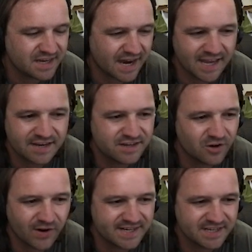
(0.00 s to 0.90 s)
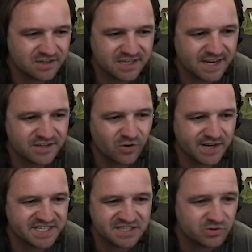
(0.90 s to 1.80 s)
I had no idea. He had no
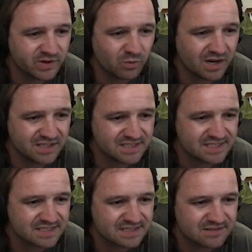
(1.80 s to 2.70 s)
idea who he was,